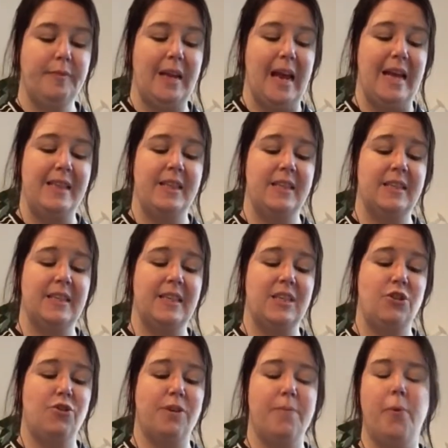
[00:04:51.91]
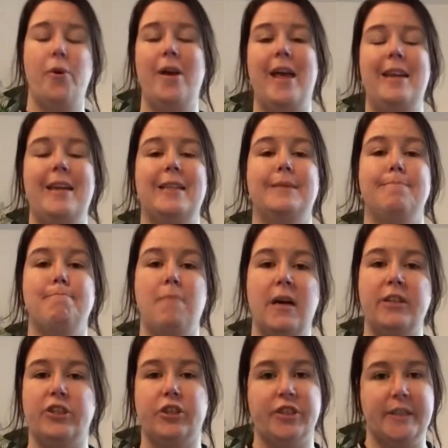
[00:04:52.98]
and you can put in as
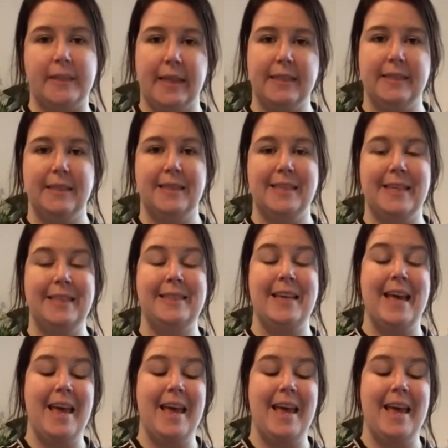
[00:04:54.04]
much or as little as this.